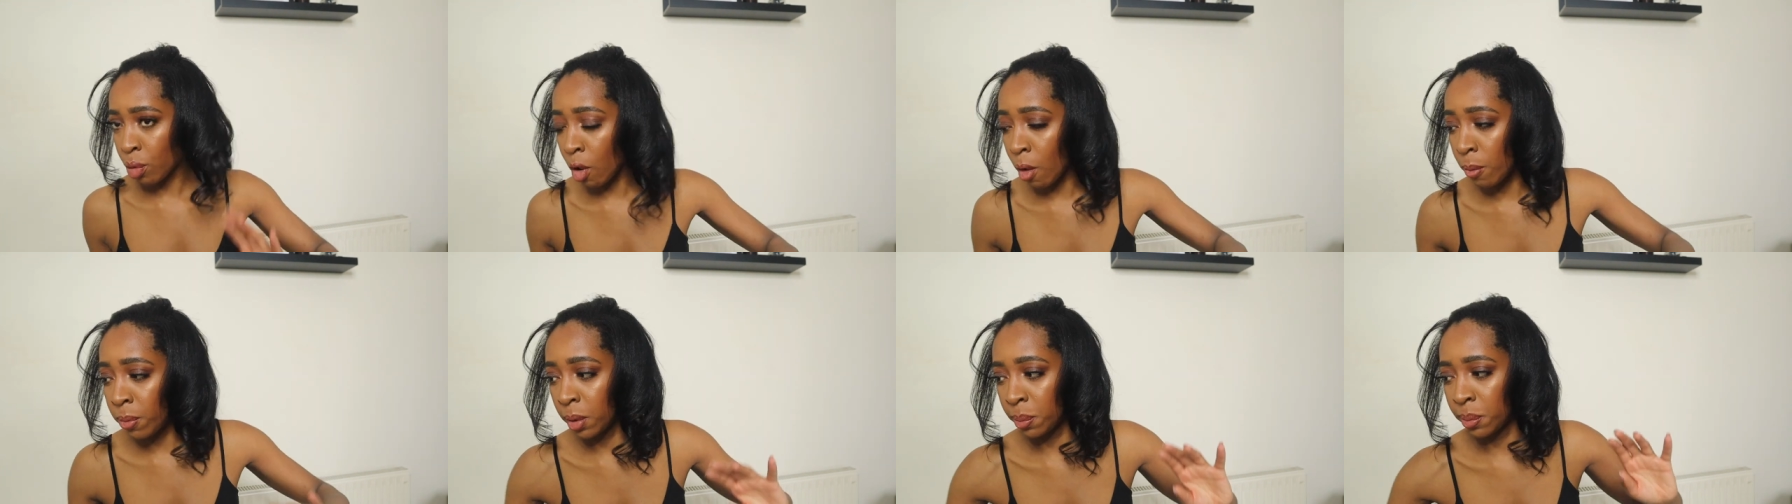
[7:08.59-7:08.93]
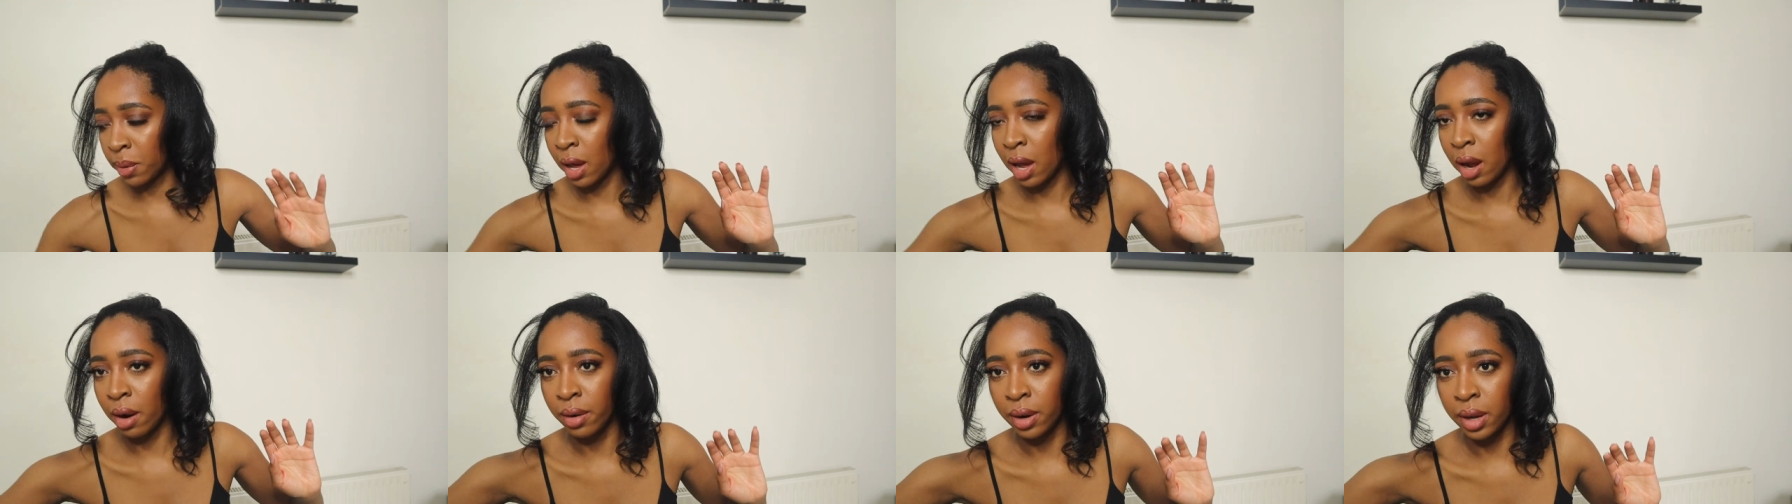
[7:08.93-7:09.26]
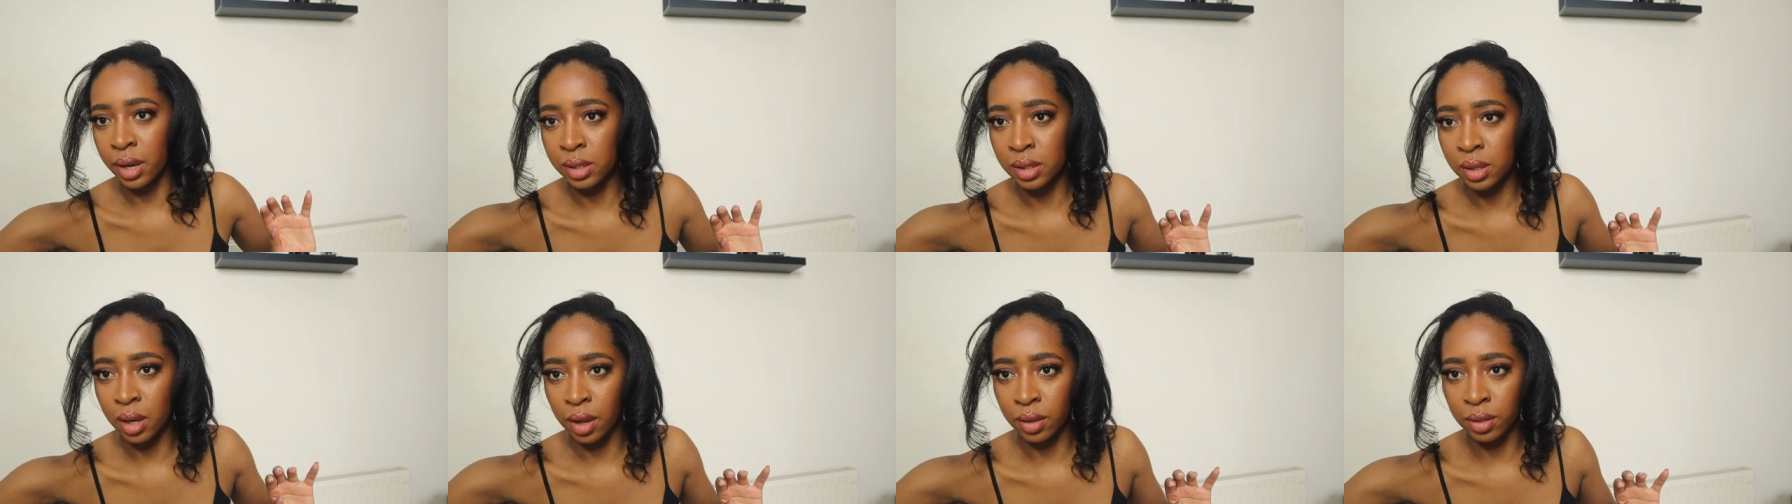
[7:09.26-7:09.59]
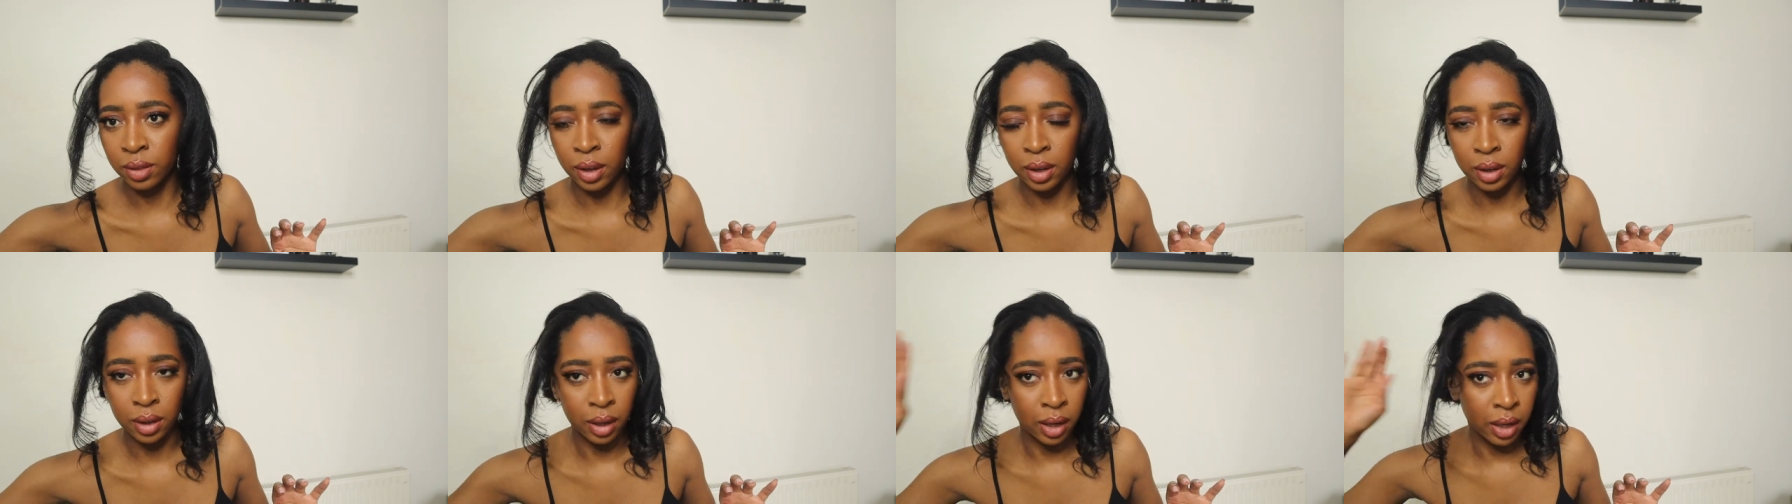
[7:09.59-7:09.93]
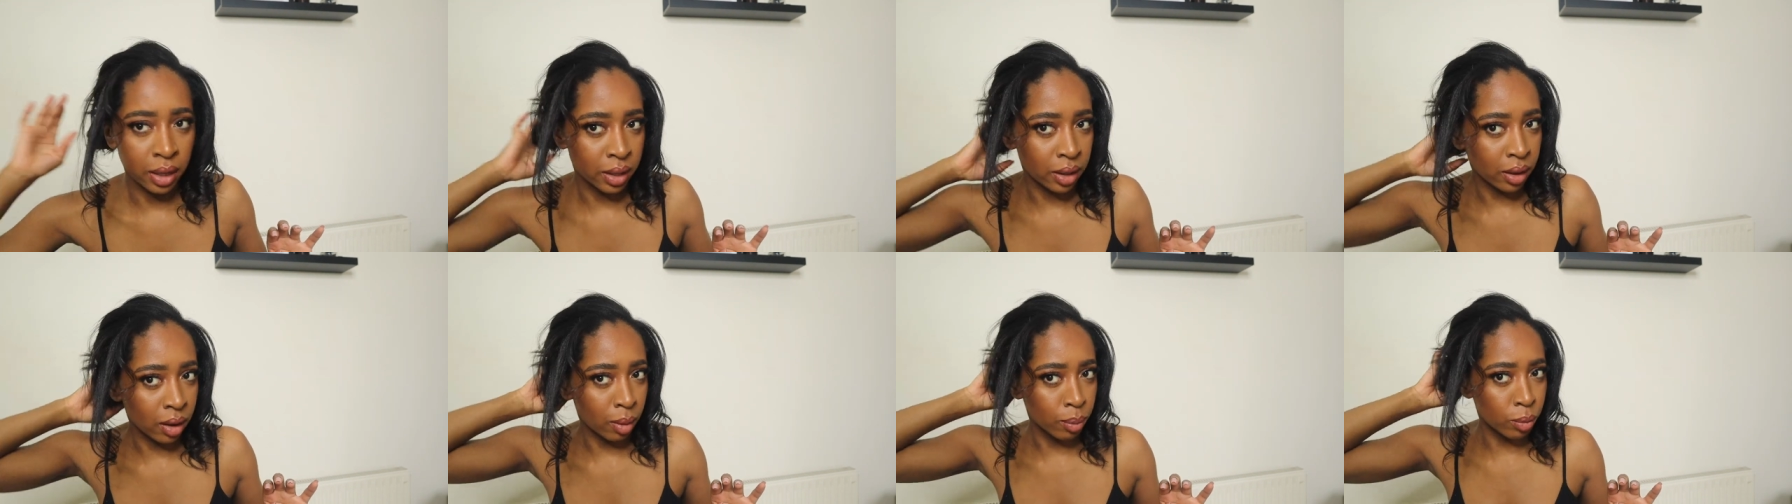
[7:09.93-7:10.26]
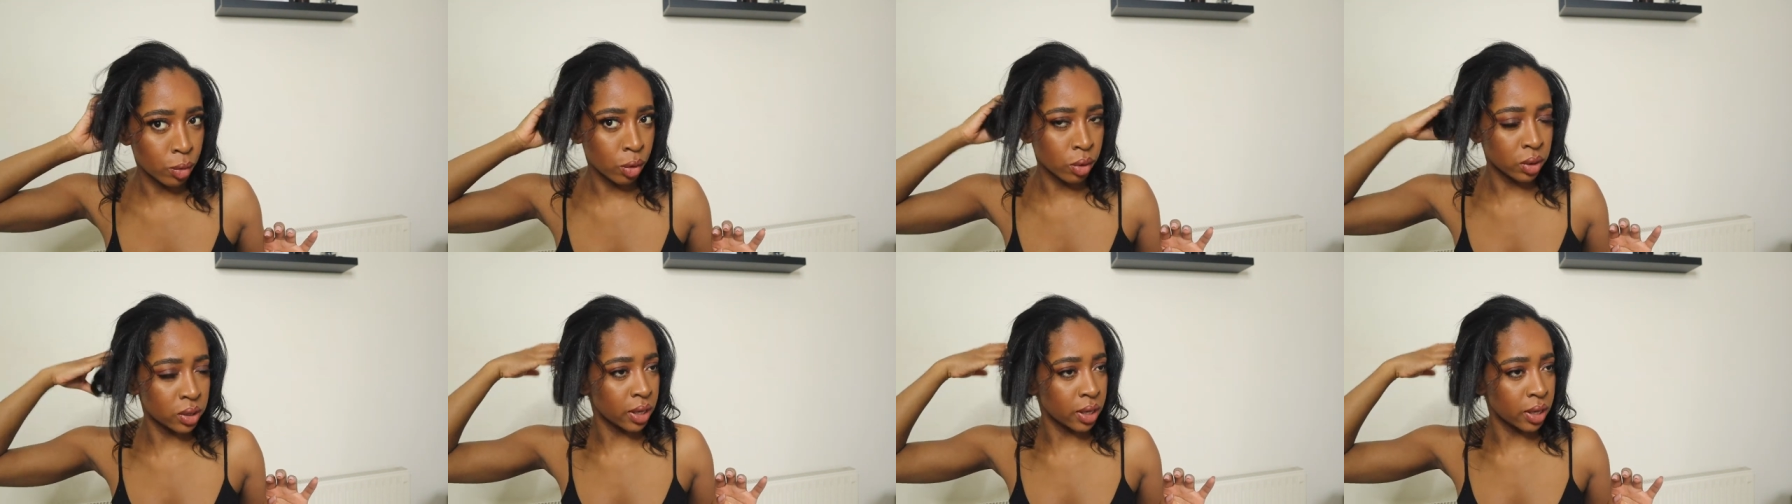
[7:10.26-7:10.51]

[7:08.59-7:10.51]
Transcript: problem areas I think needed like more